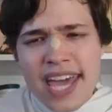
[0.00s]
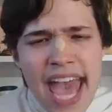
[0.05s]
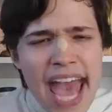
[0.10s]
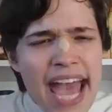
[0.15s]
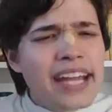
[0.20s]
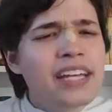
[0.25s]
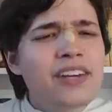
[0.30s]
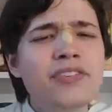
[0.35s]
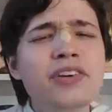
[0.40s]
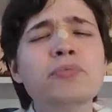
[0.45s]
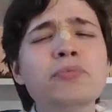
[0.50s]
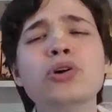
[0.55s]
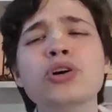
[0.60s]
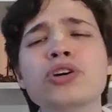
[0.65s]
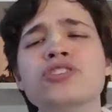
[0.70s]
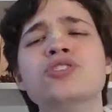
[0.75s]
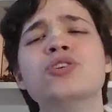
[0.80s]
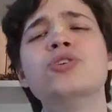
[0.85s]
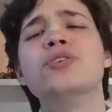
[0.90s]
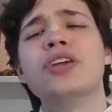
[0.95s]
And even
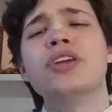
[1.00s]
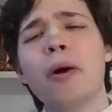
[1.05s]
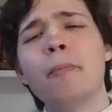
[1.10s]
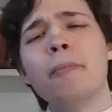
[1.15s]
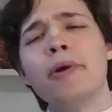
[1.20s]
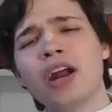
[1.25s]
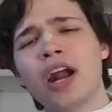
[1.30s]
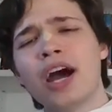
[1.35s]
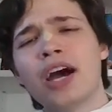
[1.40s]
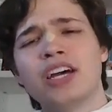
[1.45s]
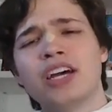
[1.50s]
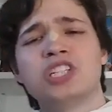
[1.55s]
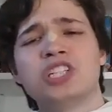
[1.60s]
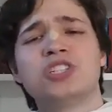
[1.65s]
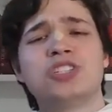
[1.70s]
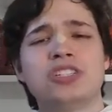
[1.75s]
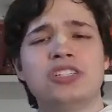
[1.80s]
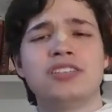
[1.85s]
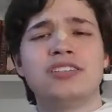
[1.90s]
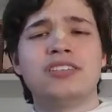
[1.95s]
more so,
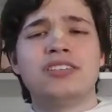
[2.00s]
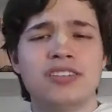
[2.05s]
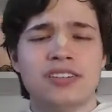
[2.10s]
Yamaraj.